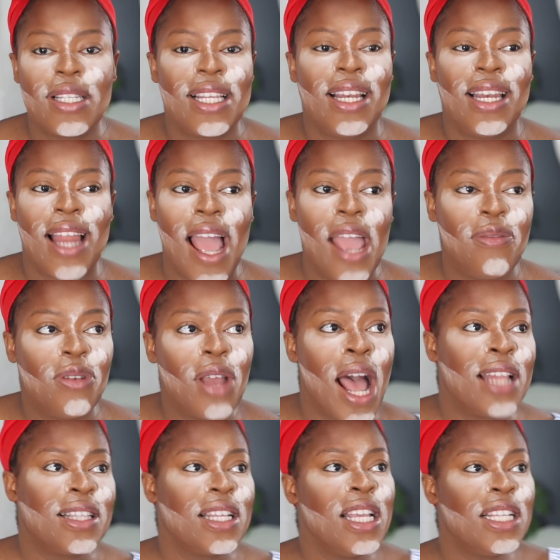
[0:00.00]
in life.
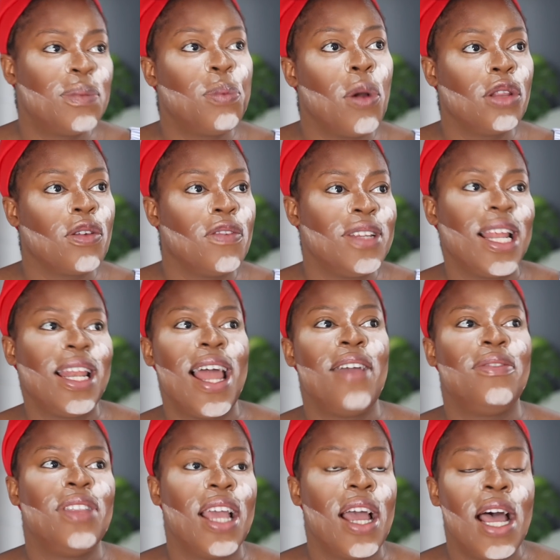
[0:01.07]
At each point of their
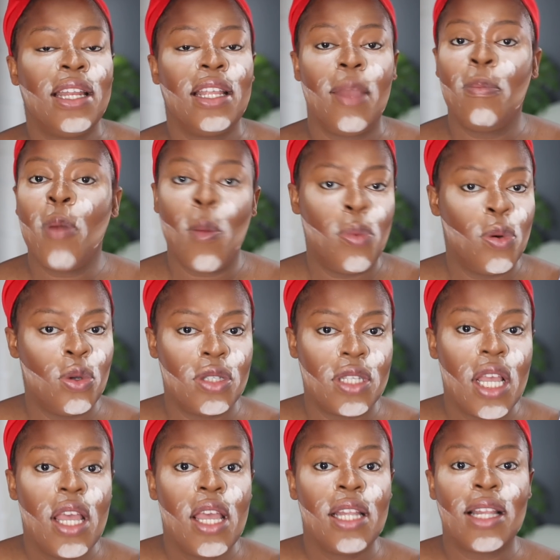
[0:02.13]
life, they had a
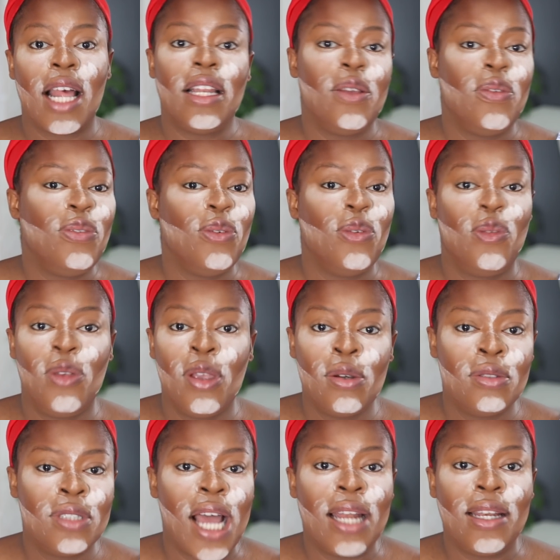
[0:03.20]
purpose that they
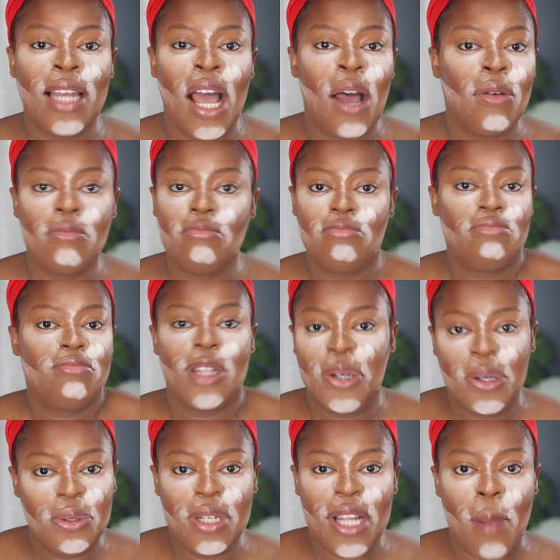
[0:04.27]
fulfilled, and now they
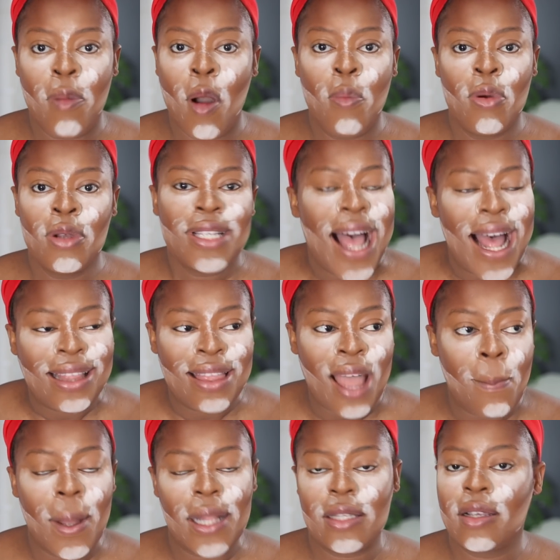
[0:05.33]
don't know their purpose at
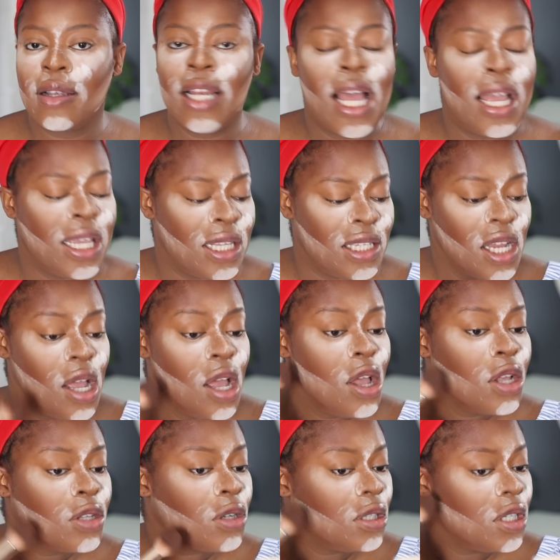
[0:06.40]
that particular age.
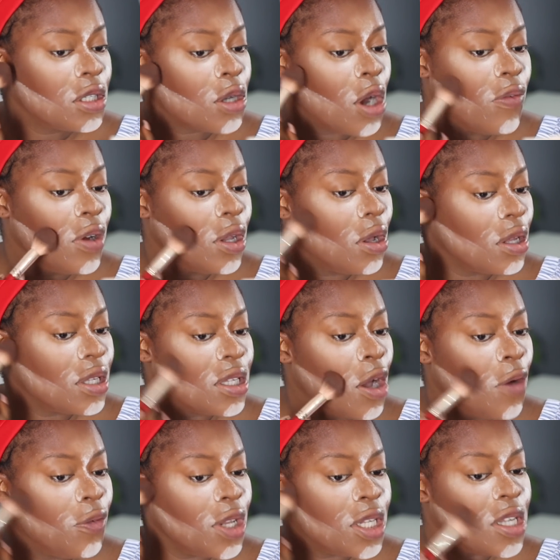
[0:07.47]
So discovering
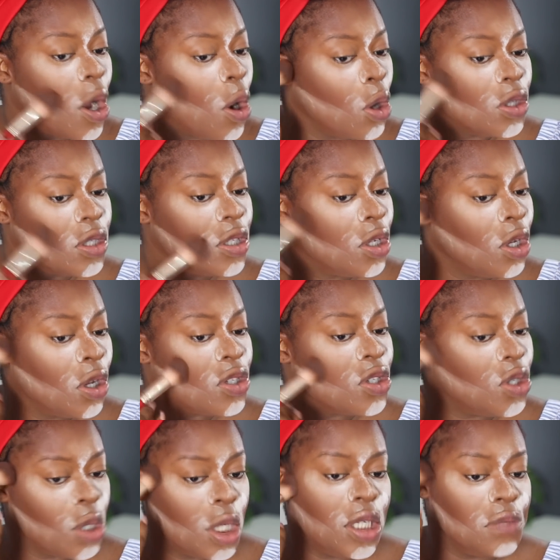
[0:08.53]
yourself is a continuous
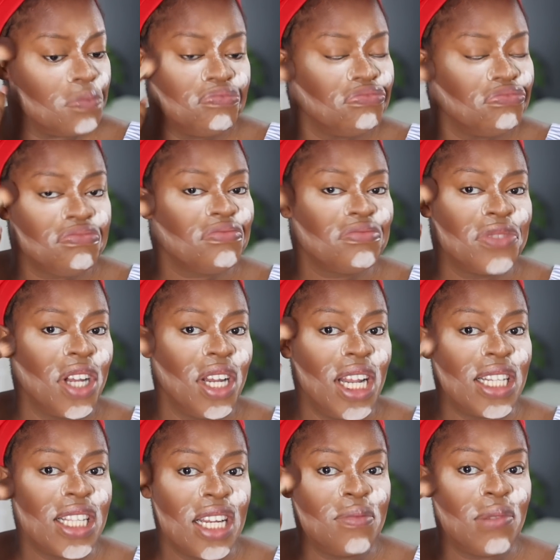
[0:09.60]
journey. Don't
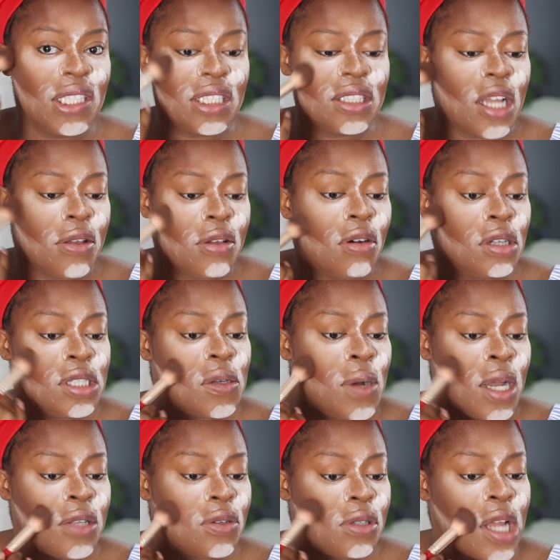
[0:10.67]
let anybody tell you
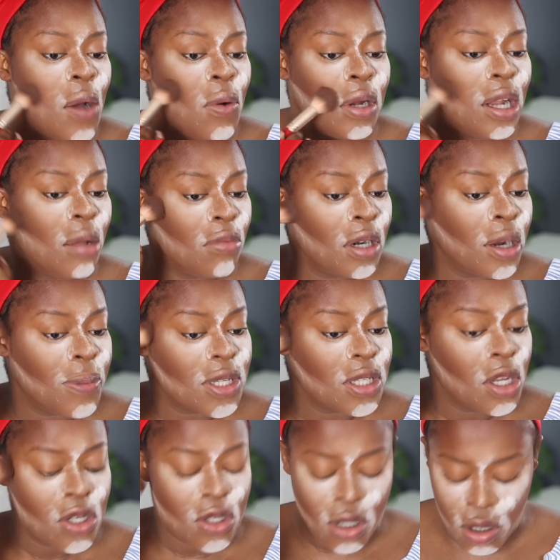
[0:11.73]
otherwise. So that one I'm
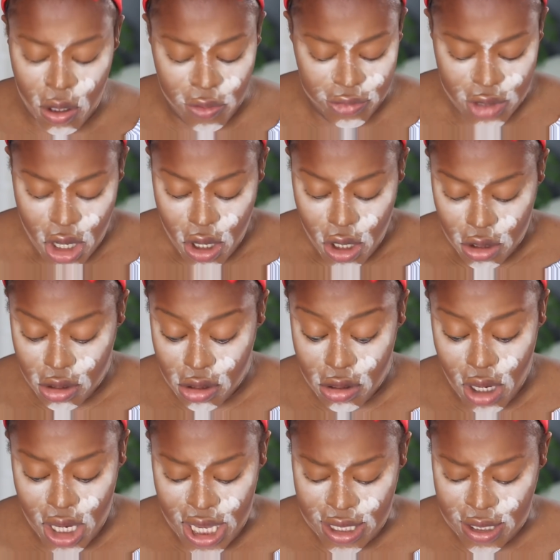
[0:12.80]
100% sure of. Do
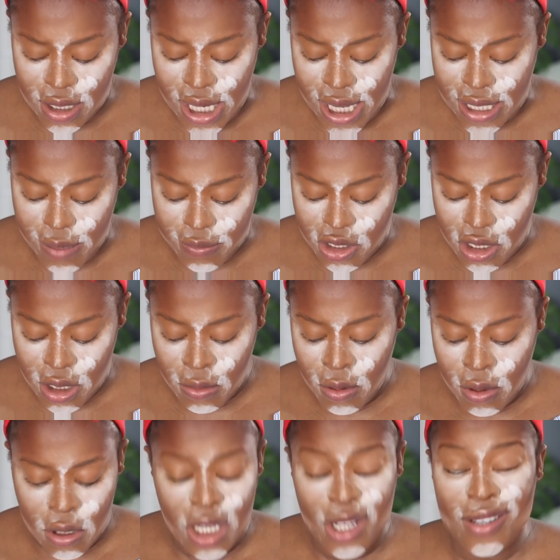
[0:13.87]
not let them shame
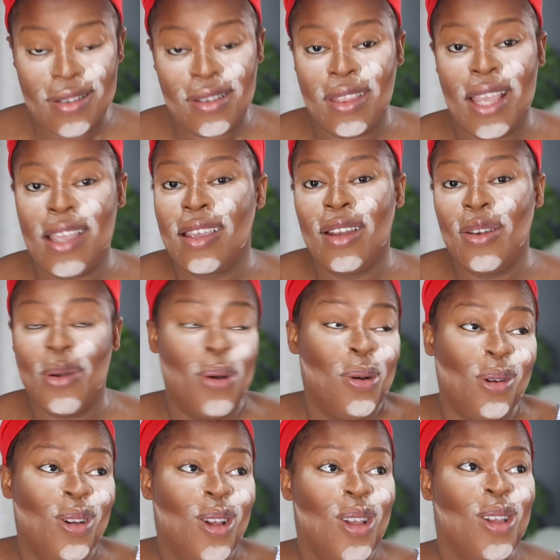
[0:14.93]
you into thinking,
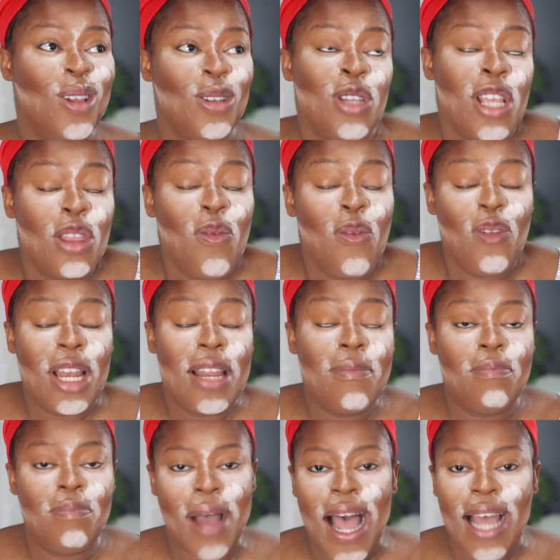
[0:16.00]
oh, into
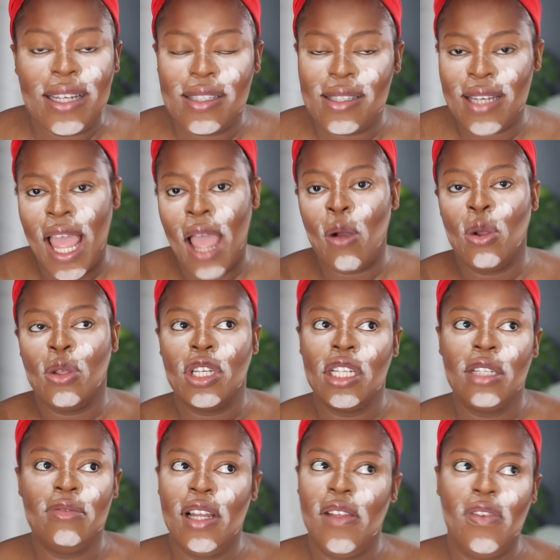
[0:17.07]
feeling bad, like, oh, you
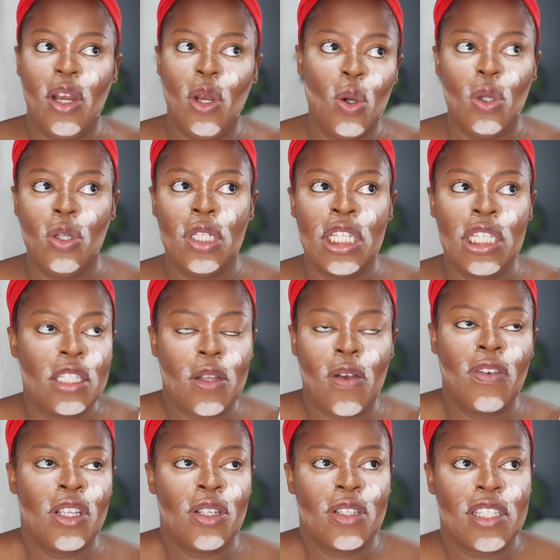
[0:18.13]
didn't live alone, you didn't
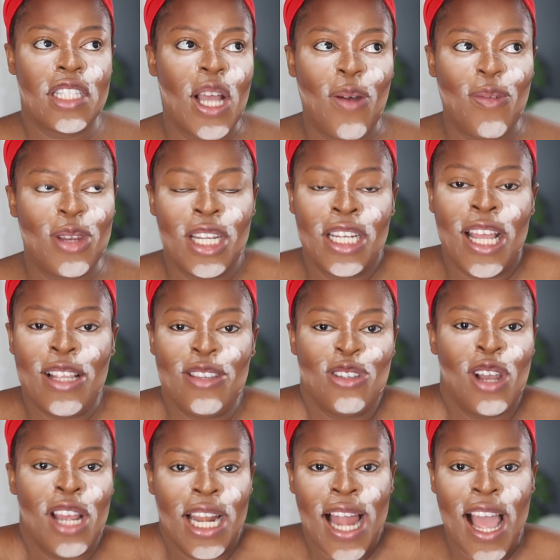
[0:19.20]
discover yourself, you didn't
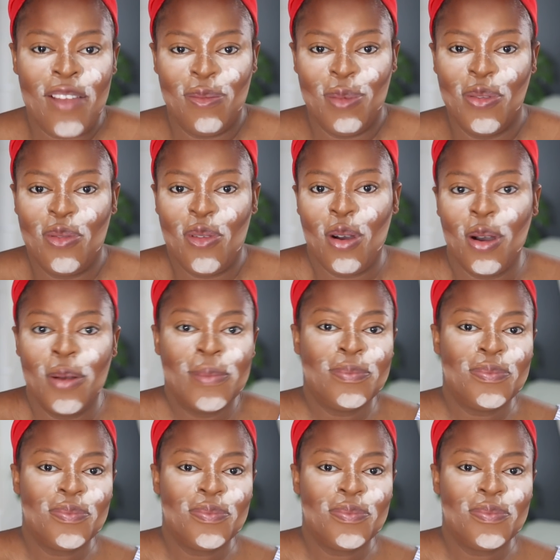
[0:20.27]
enjoy life before,